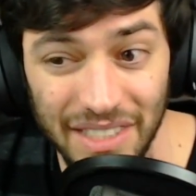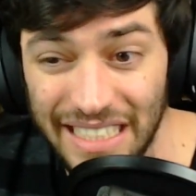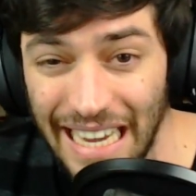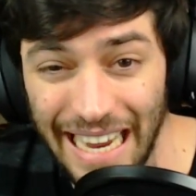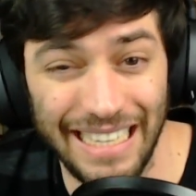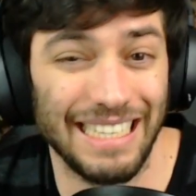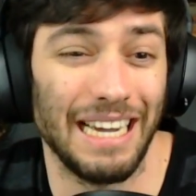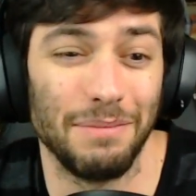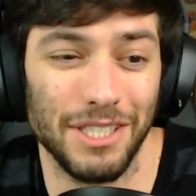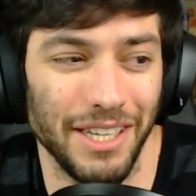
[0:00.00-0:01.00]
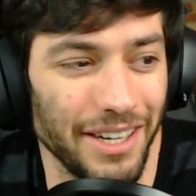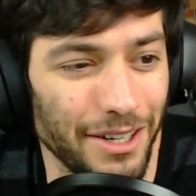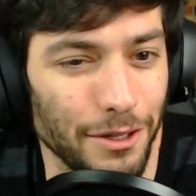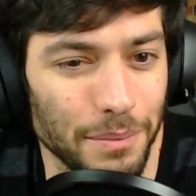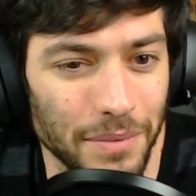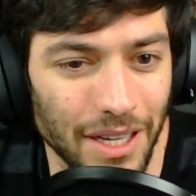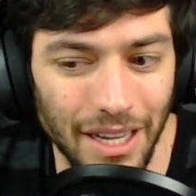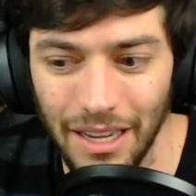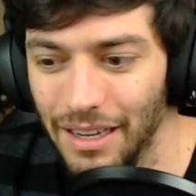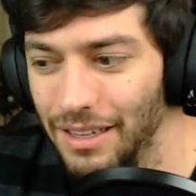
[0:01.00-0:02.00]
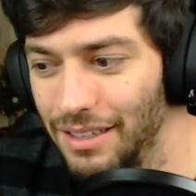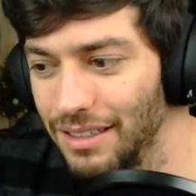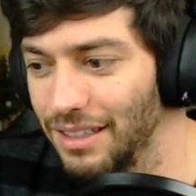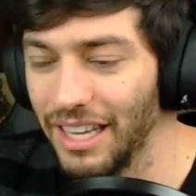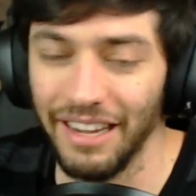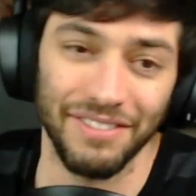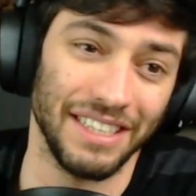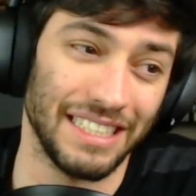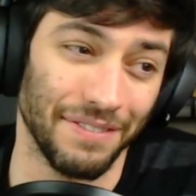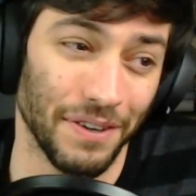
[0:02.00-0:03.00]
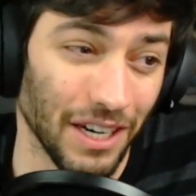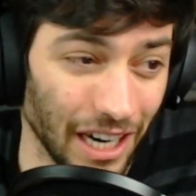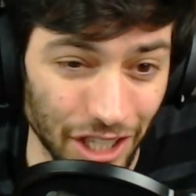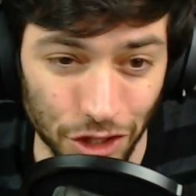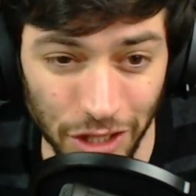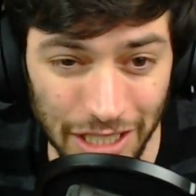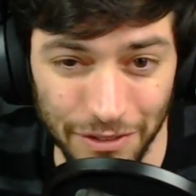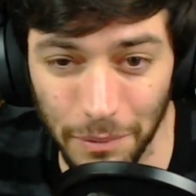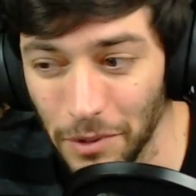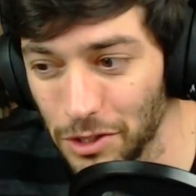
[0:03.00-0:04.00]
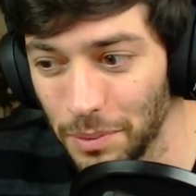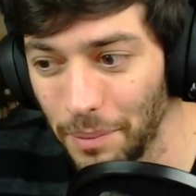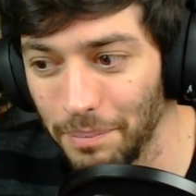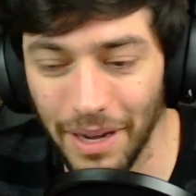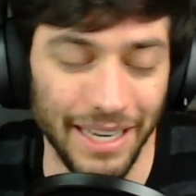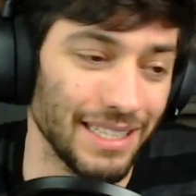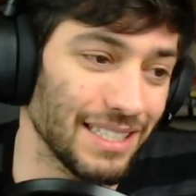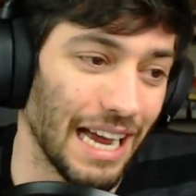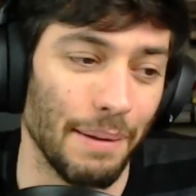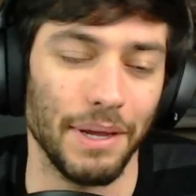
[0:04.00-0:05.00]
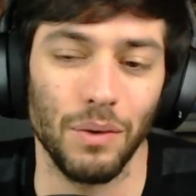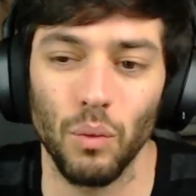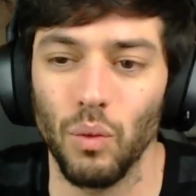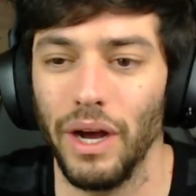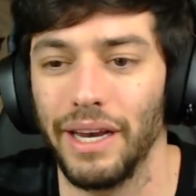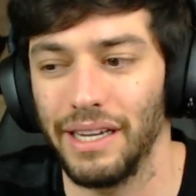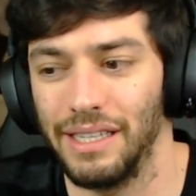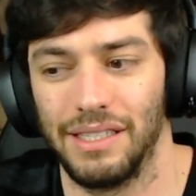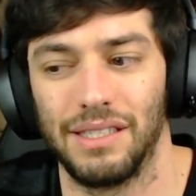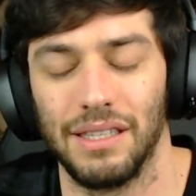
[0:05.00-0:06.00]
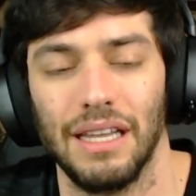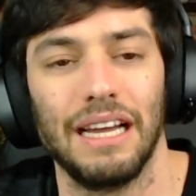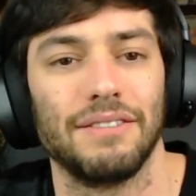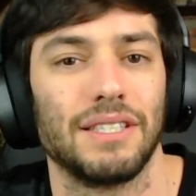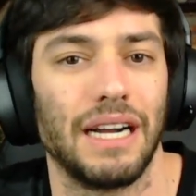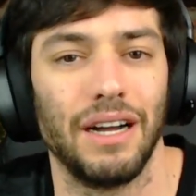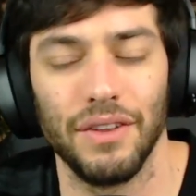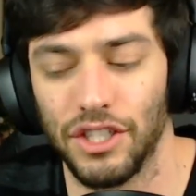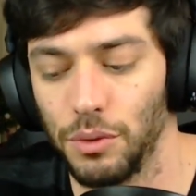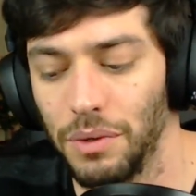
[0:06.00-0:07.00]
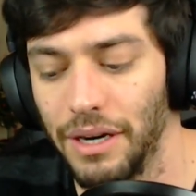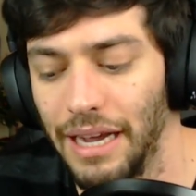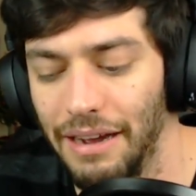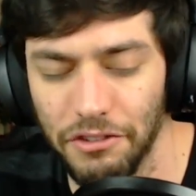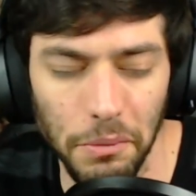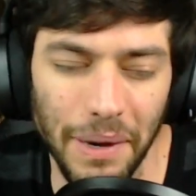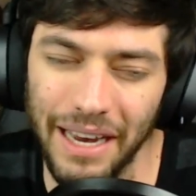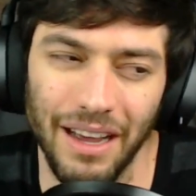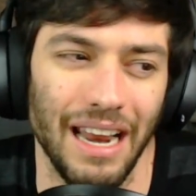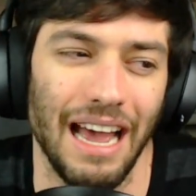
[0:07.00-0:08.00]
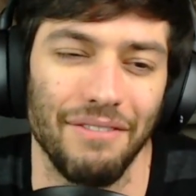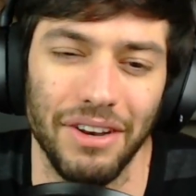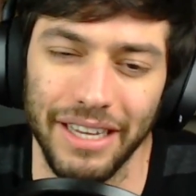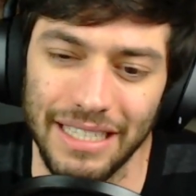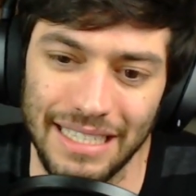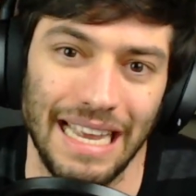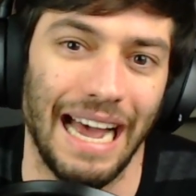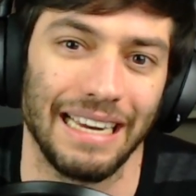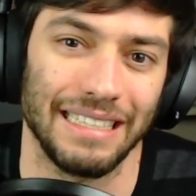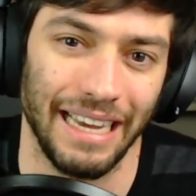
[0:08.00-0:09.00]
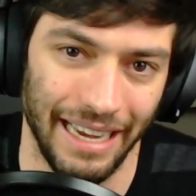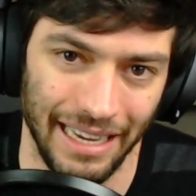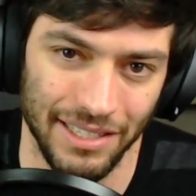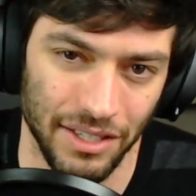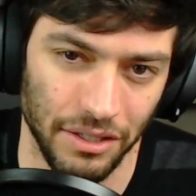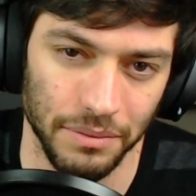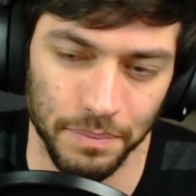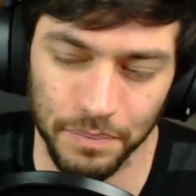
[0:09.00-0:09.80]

10 times a year, live in different countries for multiple months? I mean, what is the lifestyle that you want to have? You might not have an exact answer,